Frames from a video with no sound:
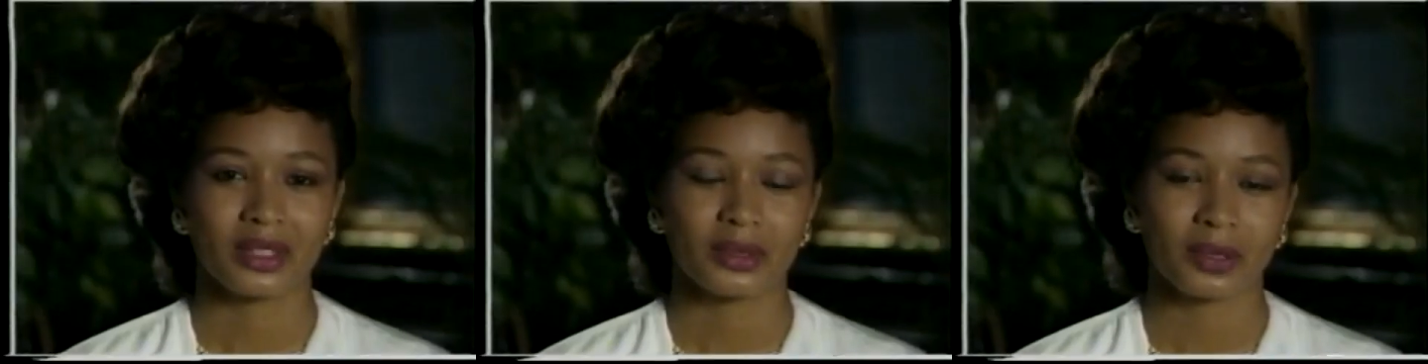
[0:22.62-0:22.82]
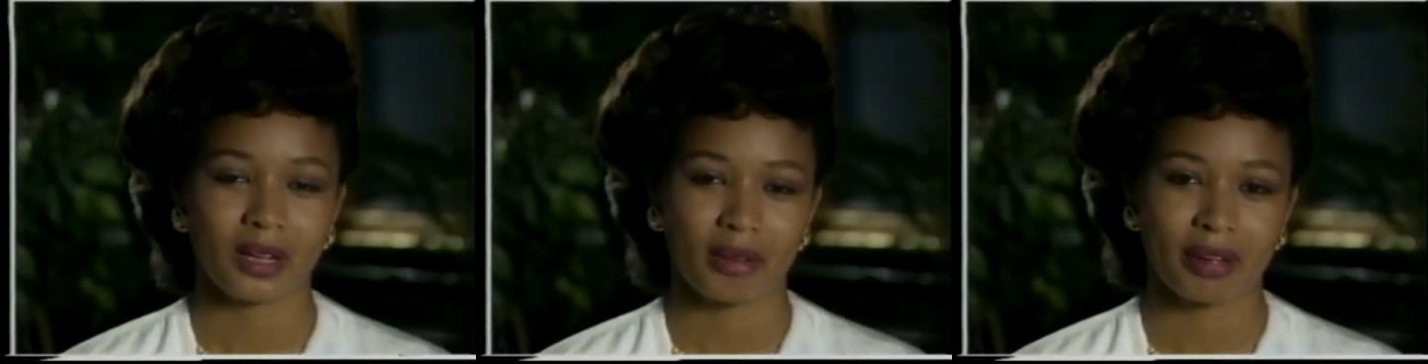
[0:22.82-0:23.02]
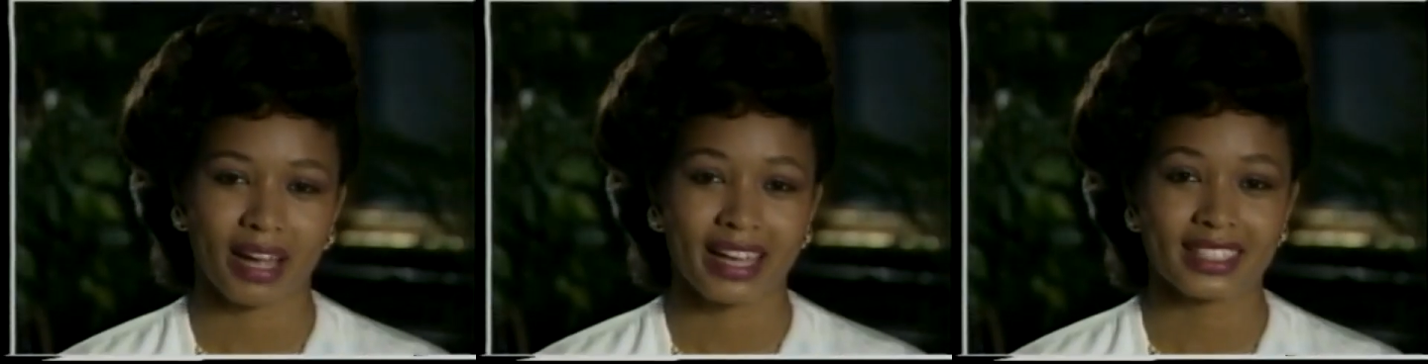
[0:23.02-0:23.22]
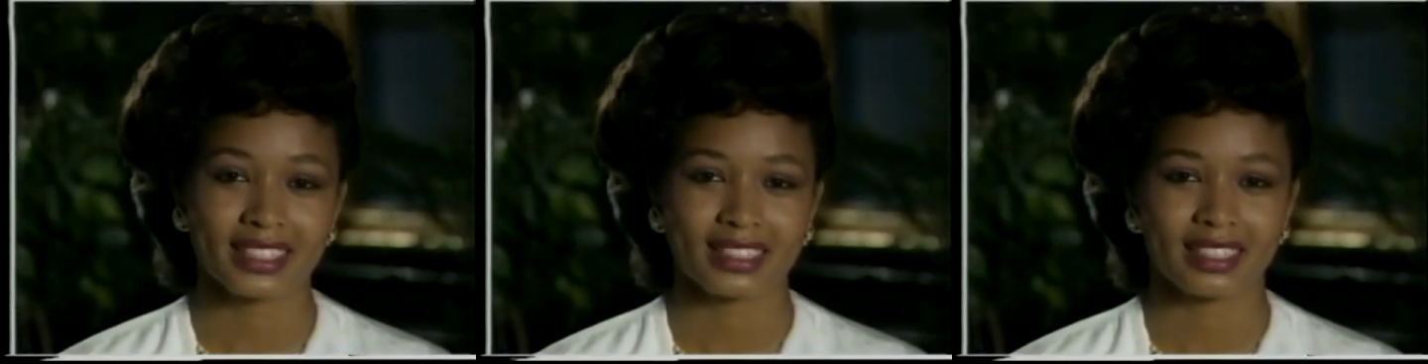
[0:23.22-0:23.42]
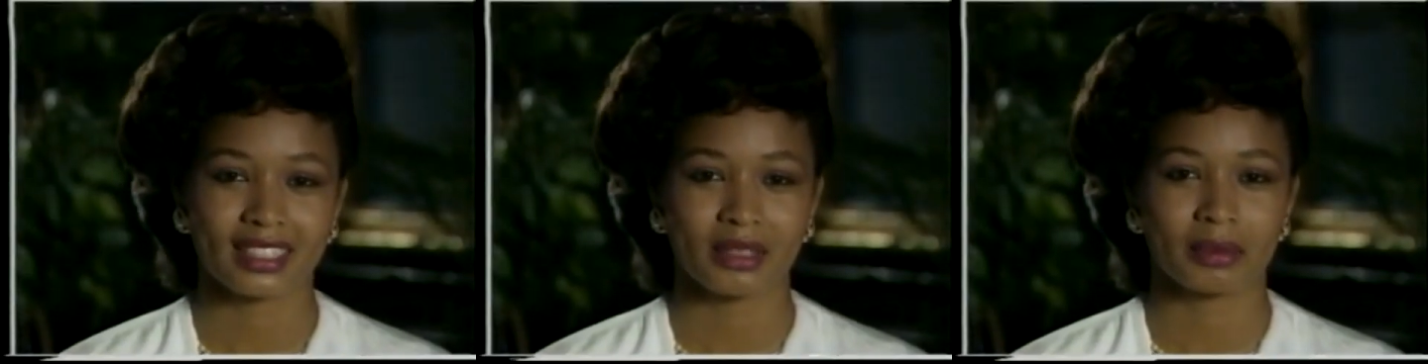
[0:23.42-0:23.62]
Hello, I'm
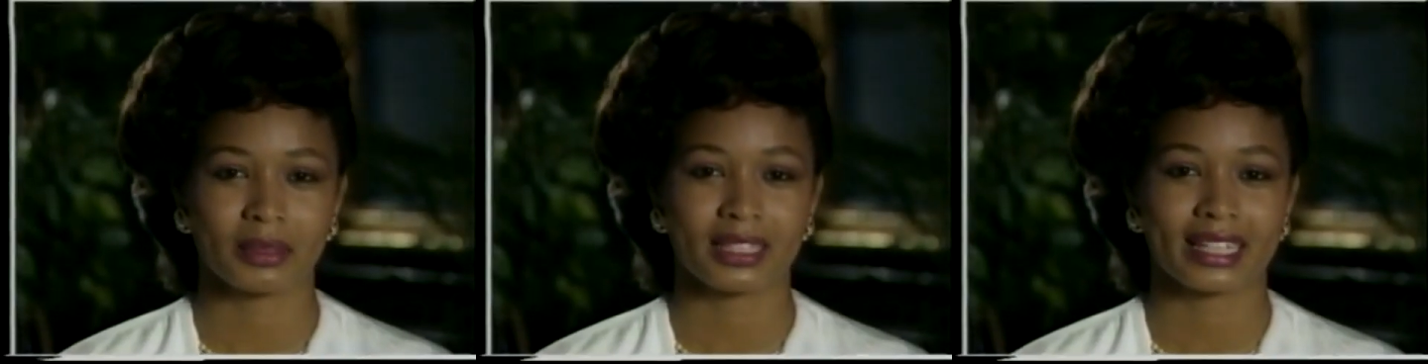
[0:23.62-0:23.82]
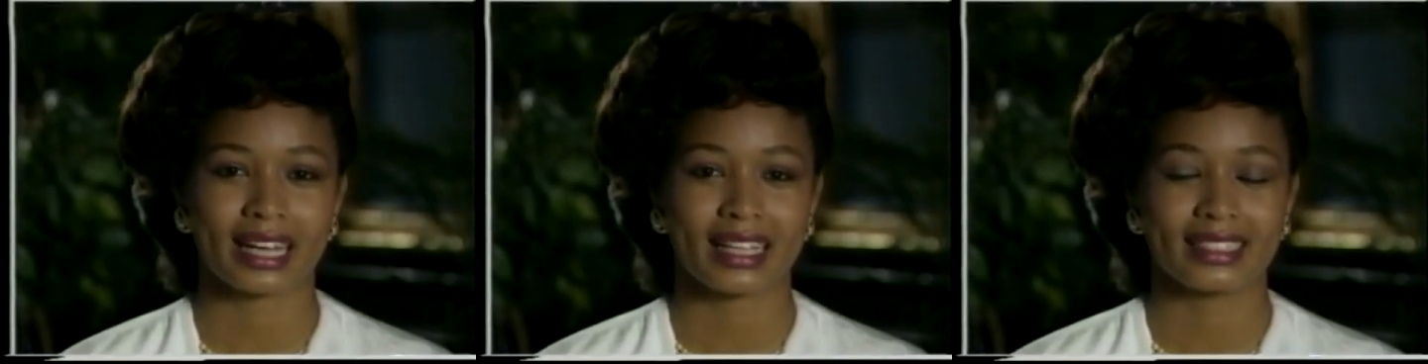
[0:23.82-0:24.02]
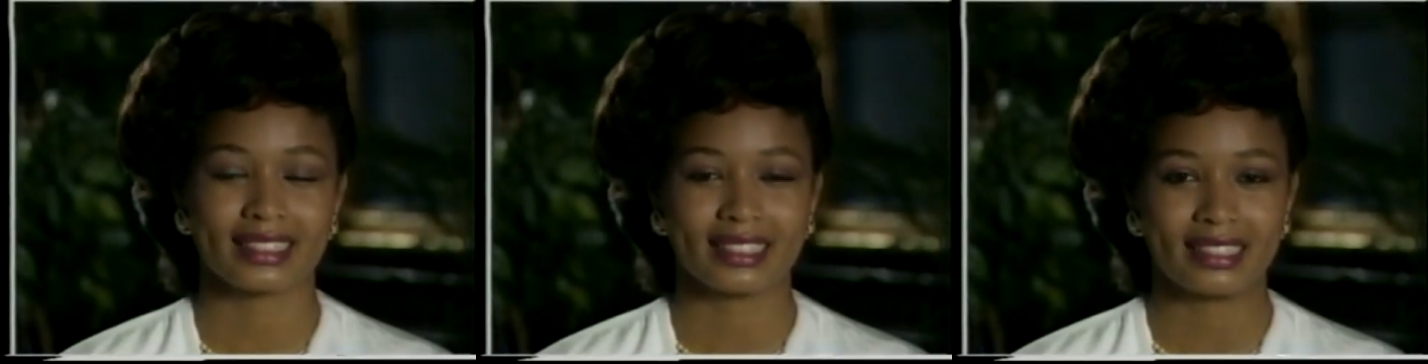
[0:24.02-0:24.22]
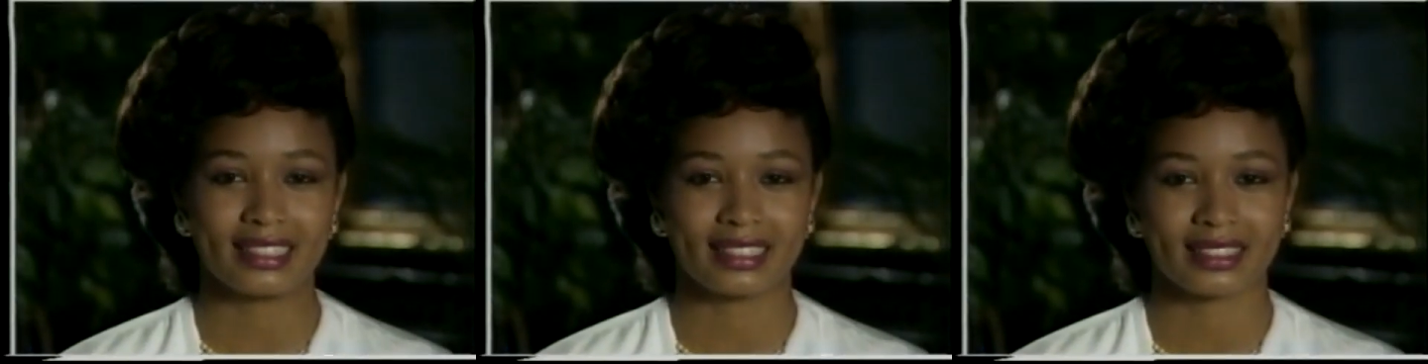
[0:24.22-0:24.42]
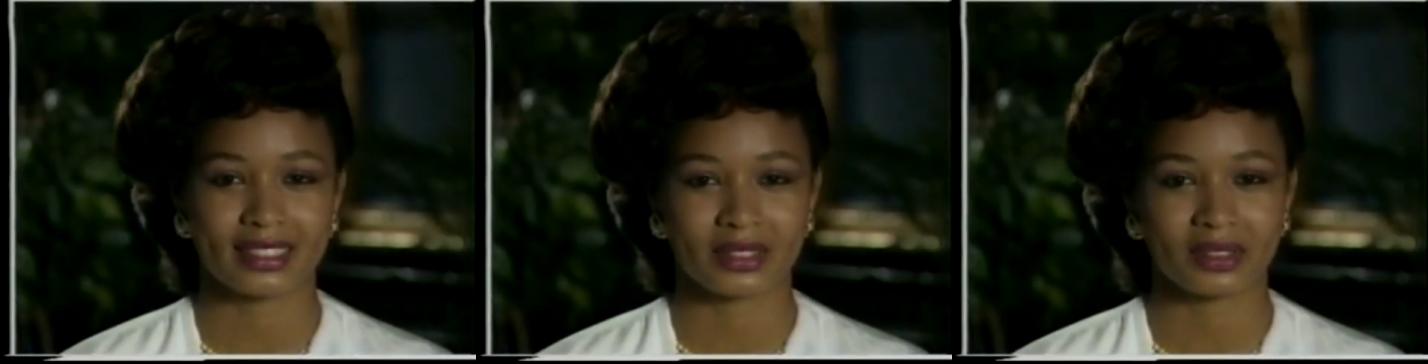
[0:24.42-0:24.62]
Aisha Liebig,
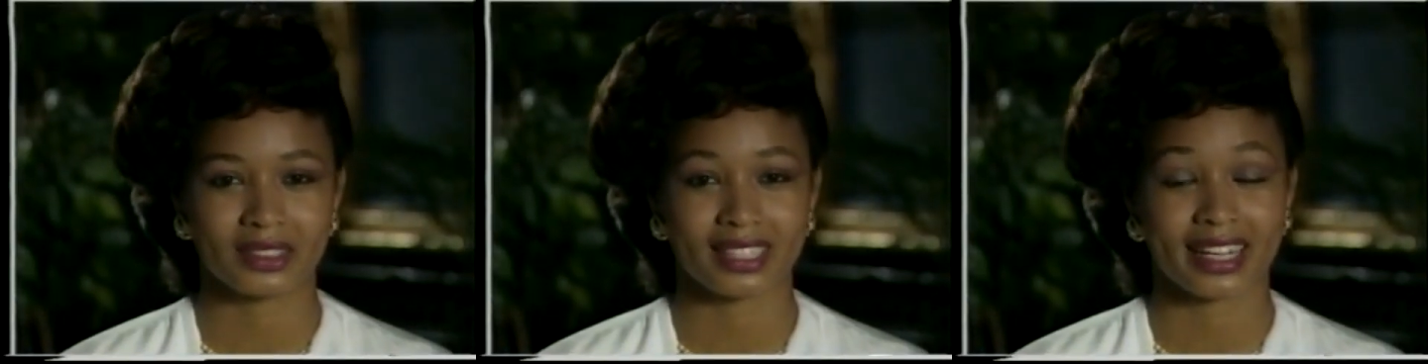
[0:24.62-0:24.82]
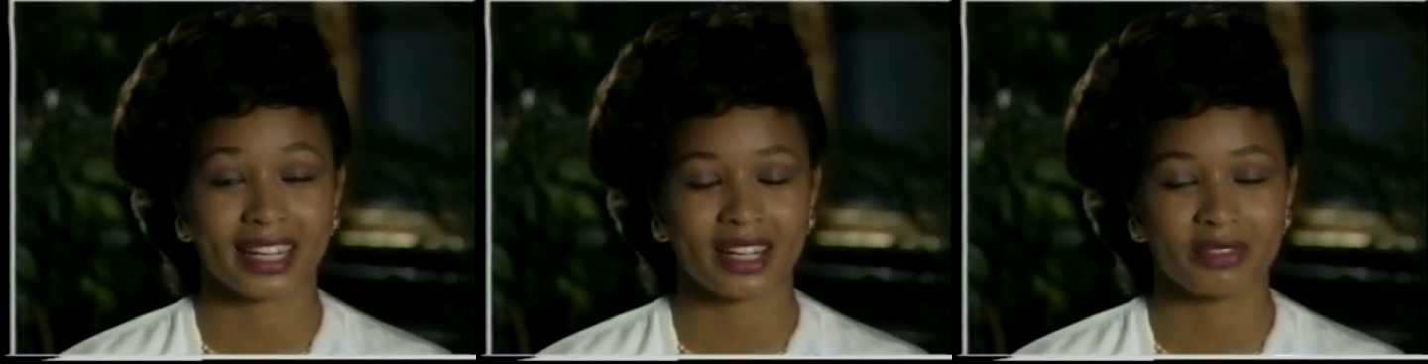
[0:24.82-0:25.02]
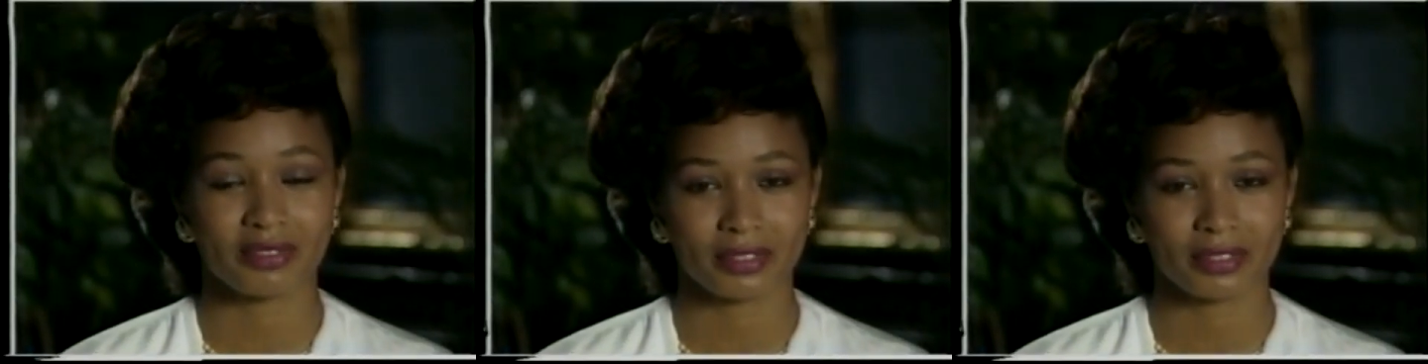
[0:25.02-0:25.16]
19 years old.